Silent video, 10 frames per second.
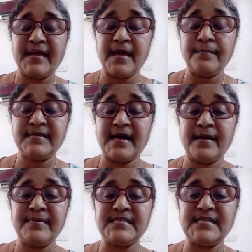became
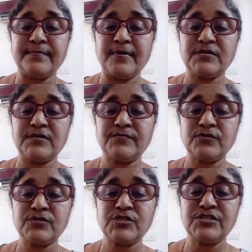diabetic because he
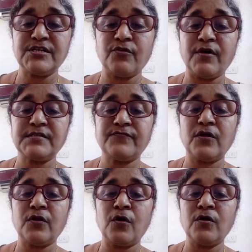was on steroids
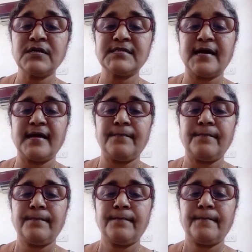for a long
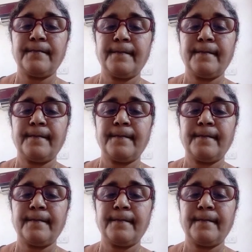time.